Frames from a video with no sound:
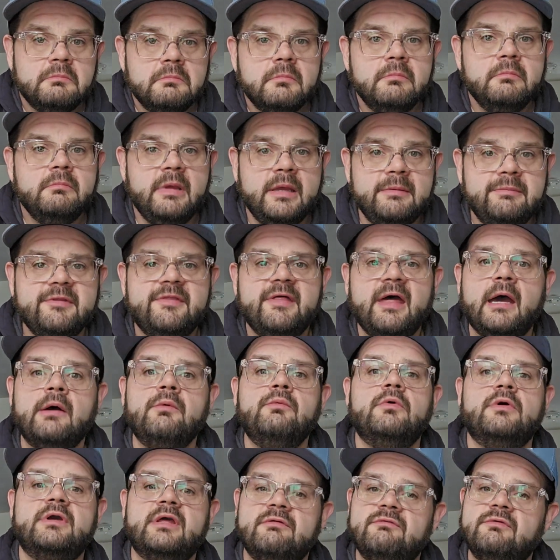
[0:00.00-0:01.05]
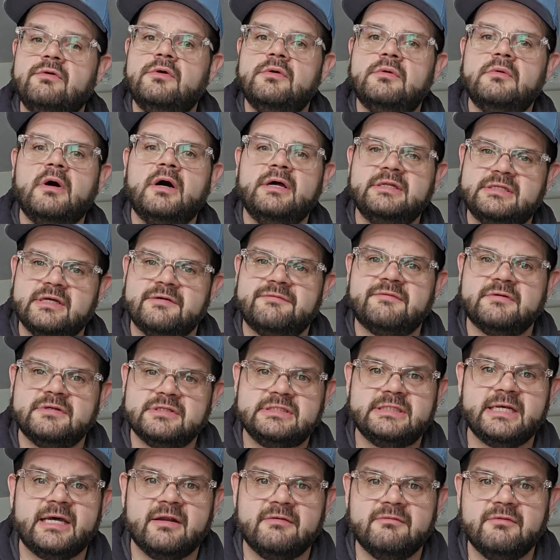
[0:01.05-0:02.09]
maybe that will give you a different
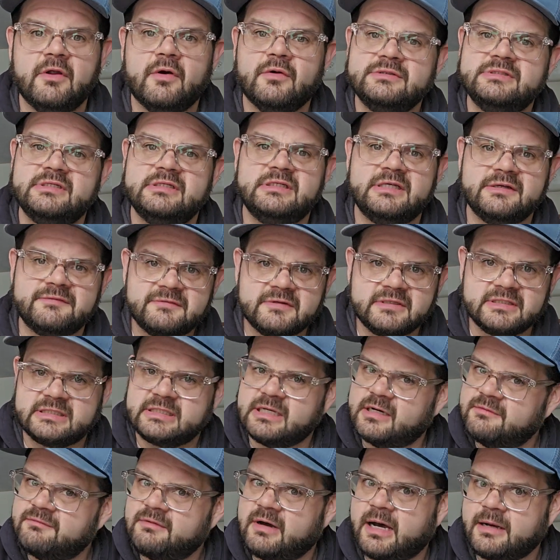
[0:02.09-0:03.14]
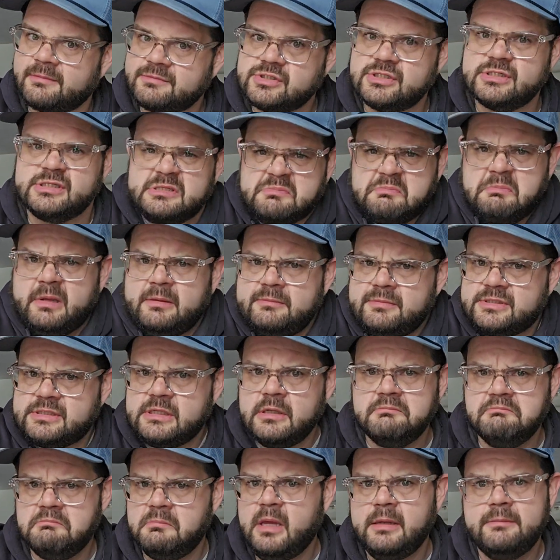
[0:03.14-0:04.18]
set of notes, a different set of options.
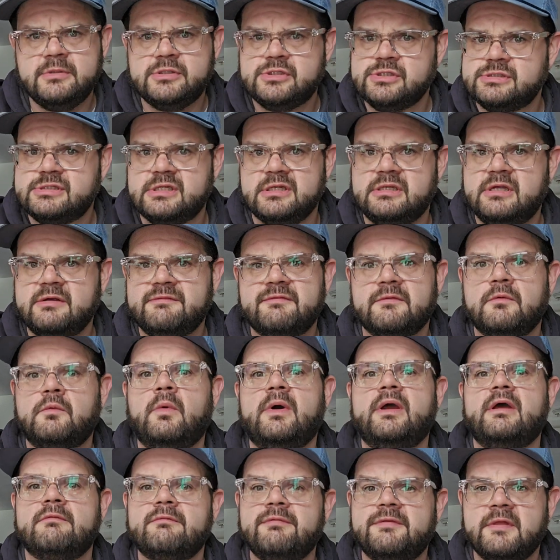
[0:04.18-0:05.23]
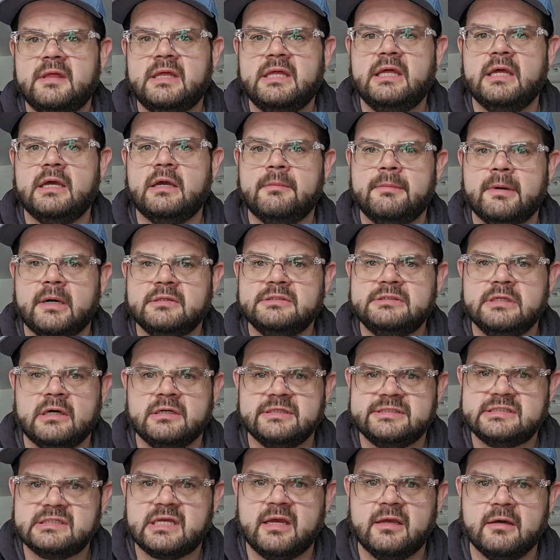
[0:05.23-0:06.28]
Maybe just a different way of thinking about a
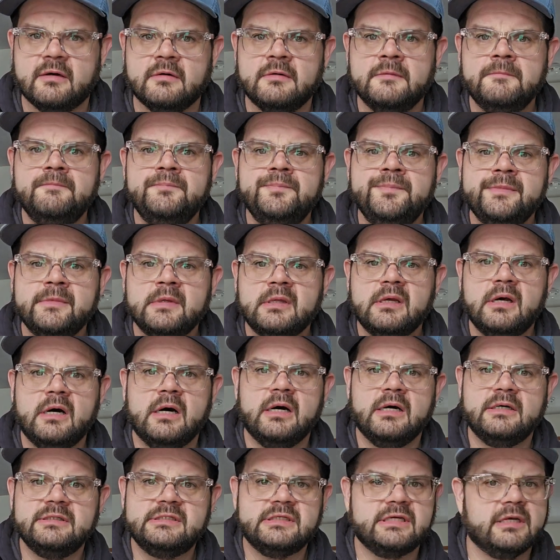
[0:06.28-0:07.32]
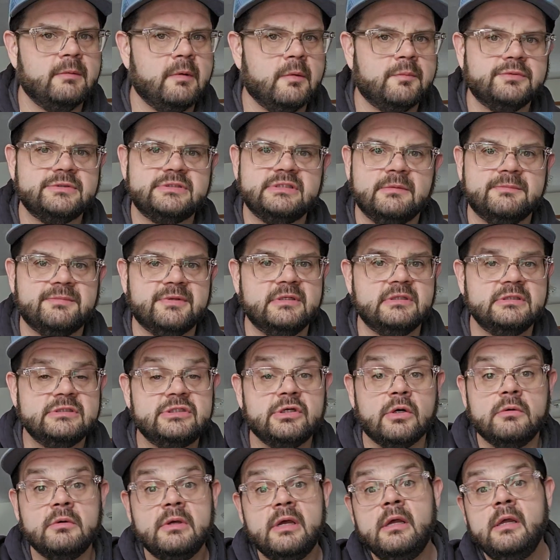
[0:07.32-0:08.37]
scale to come up with something.
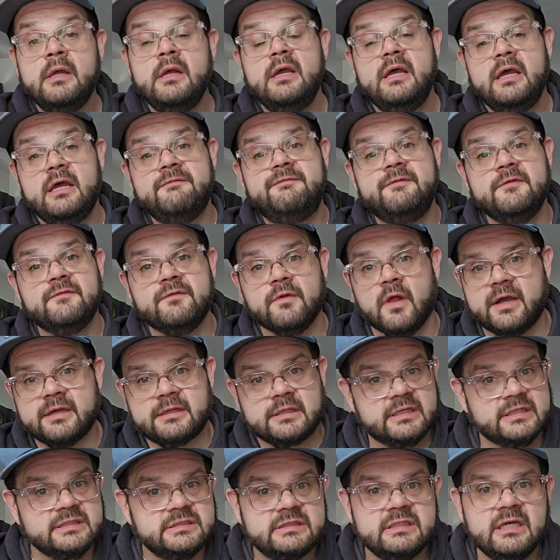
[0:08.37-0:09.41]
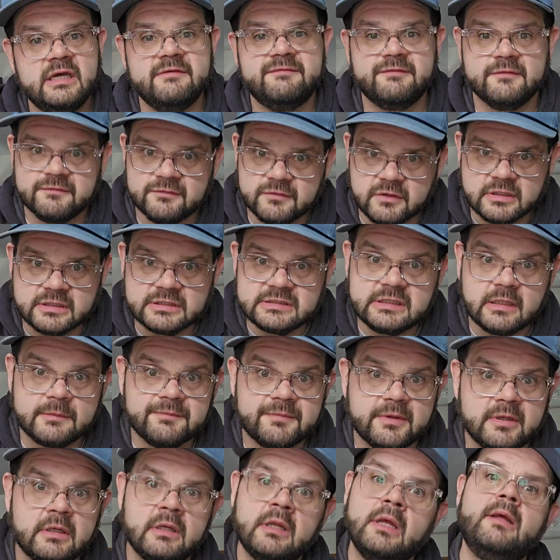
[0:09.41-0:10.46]
So if you've liked this, if you've learned
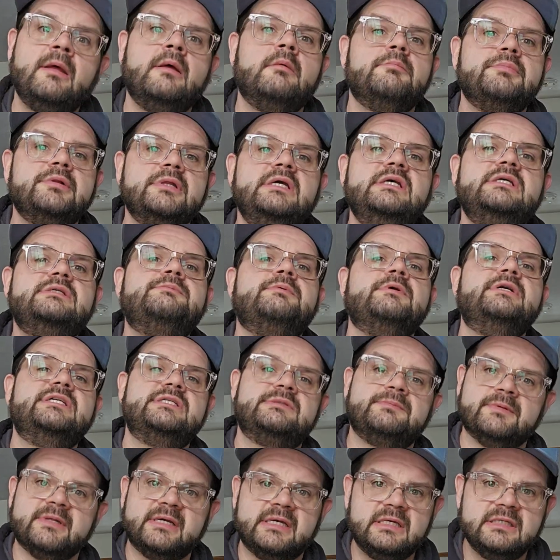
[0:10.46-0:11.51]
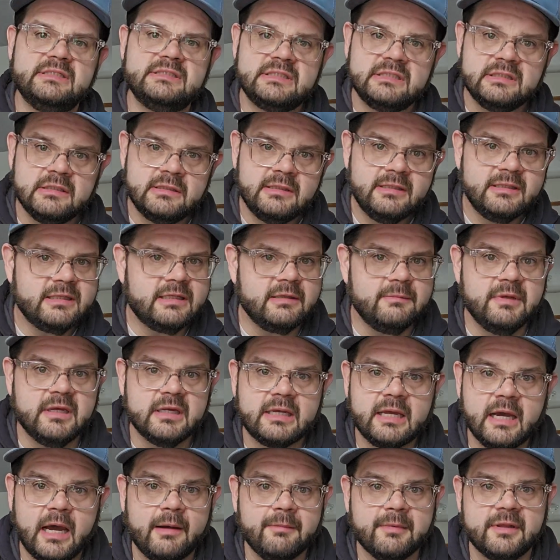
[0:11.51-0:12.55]
something, please, please, please give me a
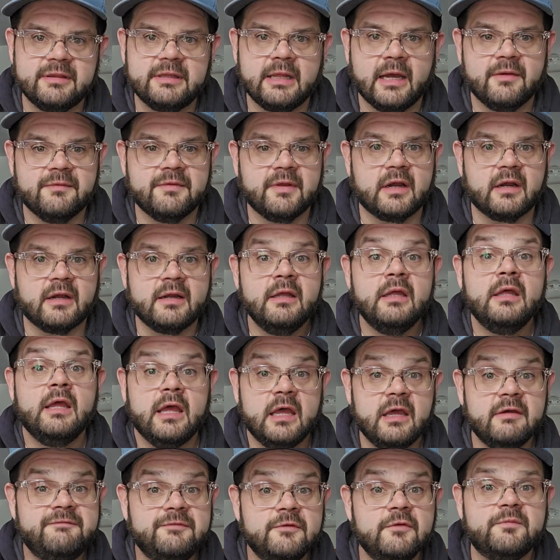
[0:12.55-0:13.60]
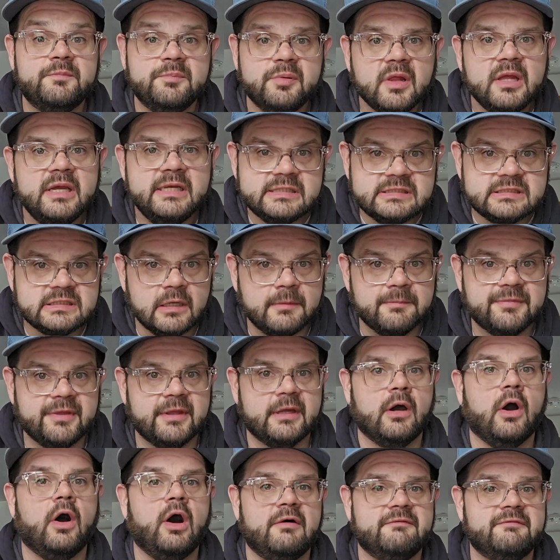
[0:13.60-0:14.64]
comment down there. If you played something
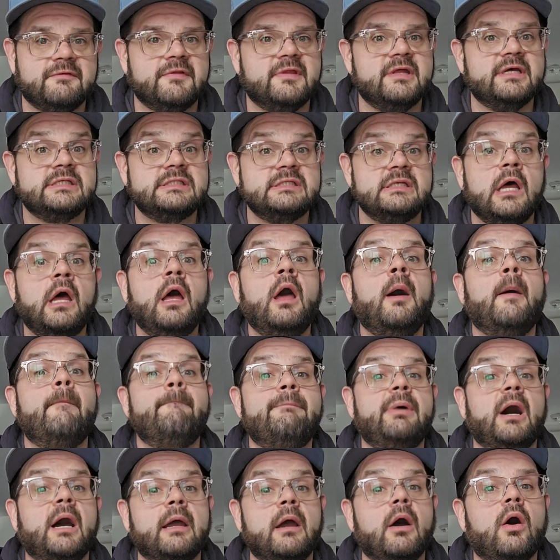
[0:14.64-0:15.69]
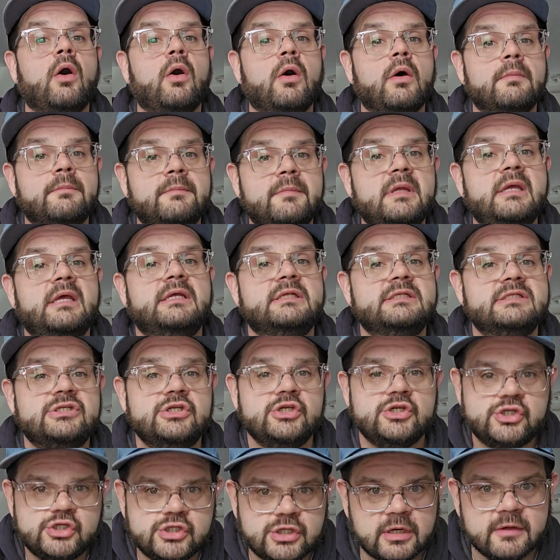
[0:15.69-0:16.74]
off of this, by all means,
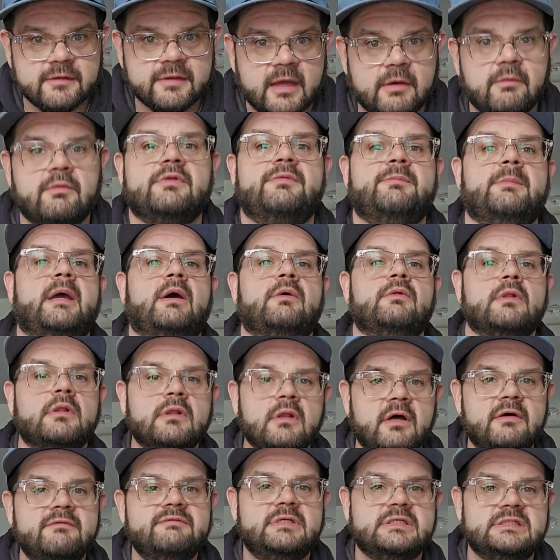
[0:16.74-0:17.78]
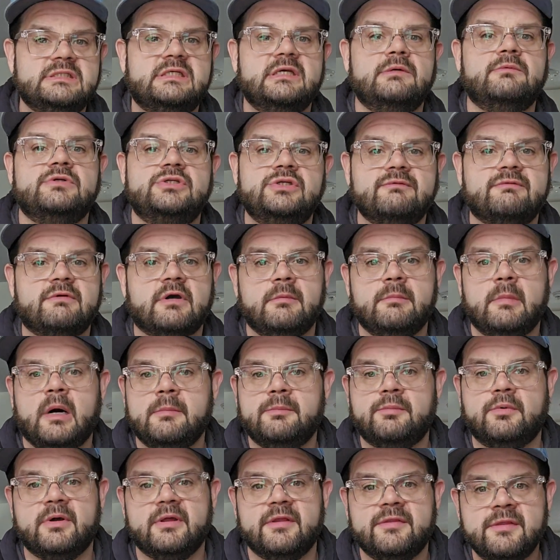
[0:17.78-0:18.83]
share that with me. I would love to see what you've come up
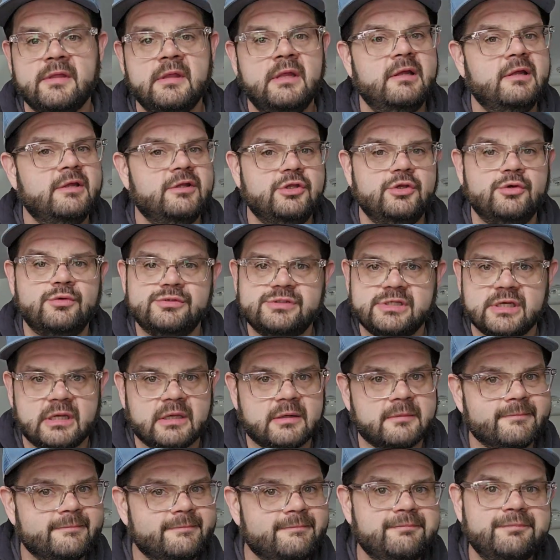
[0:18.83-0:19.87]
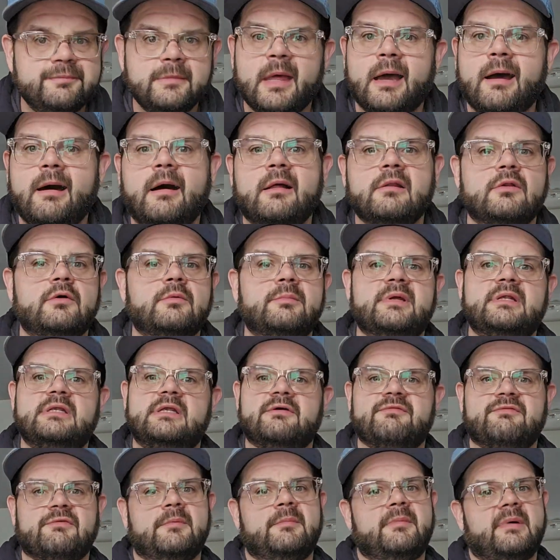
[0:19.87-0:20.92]
with using a little bit
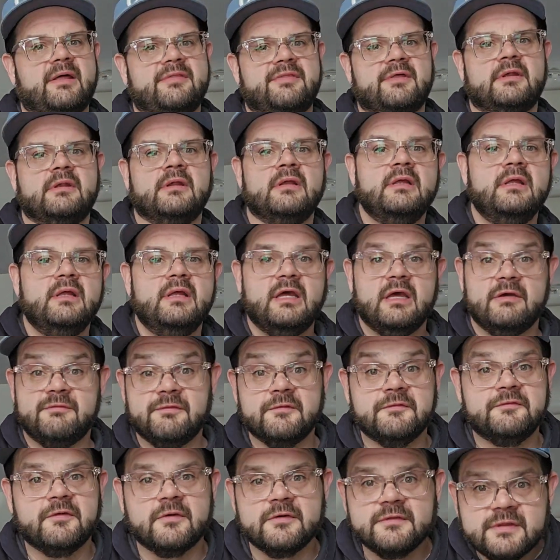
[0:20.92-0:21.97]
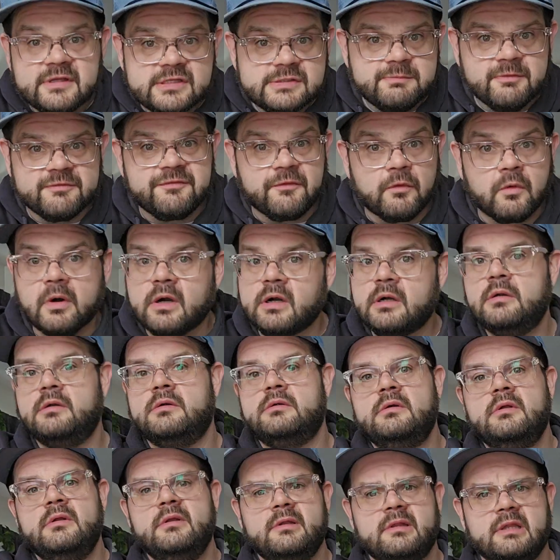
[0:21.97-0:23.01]
different method. If you've heard this before,
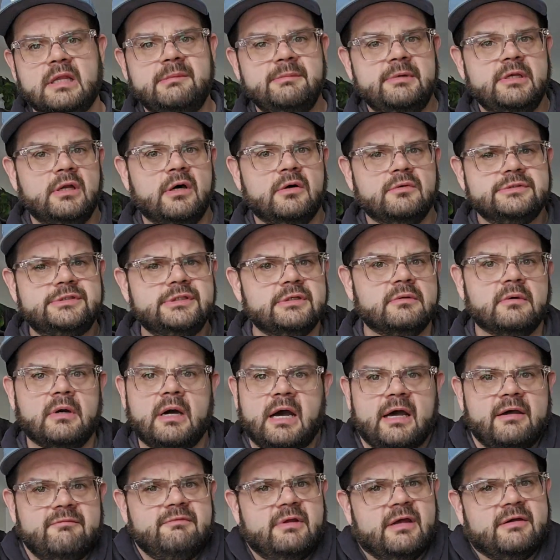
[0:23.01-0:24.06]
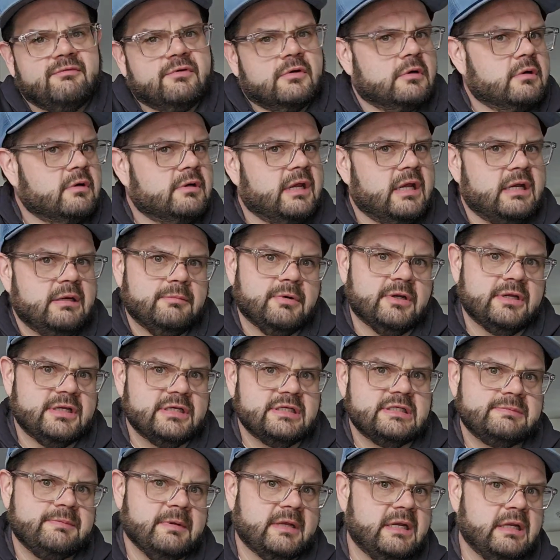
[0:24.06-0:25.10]
let me know too. I've never heard anybody
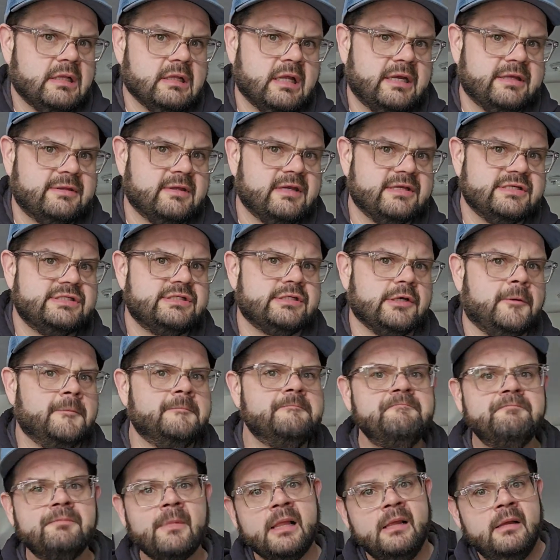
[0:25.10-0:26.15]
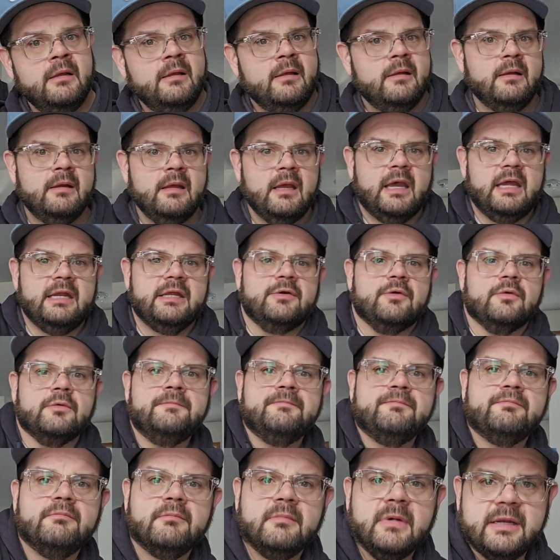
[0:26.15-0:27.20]
explain it like this. So, anywho,
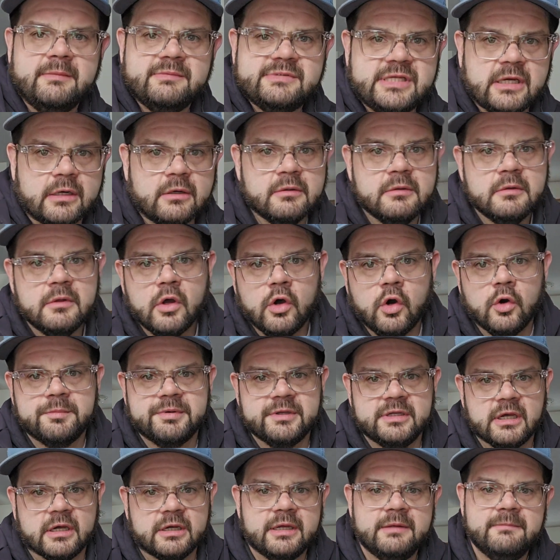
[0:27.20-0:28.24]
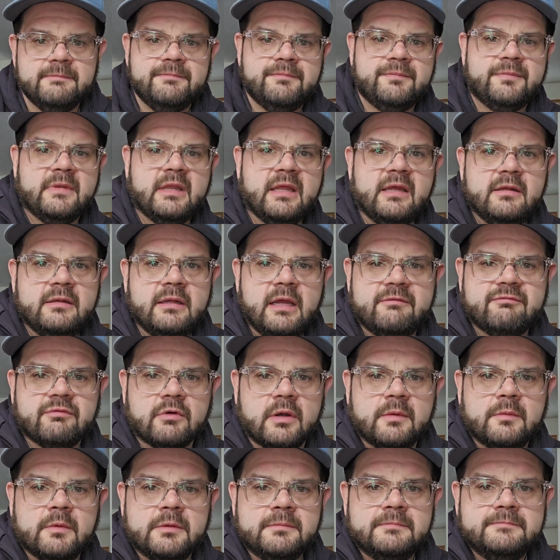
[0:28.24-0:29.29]
my name's Daryl. Hope you dug it. Have a
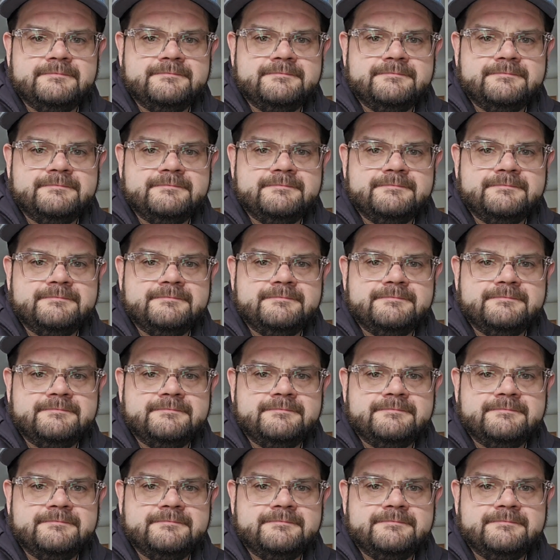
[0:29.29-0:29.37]
great one.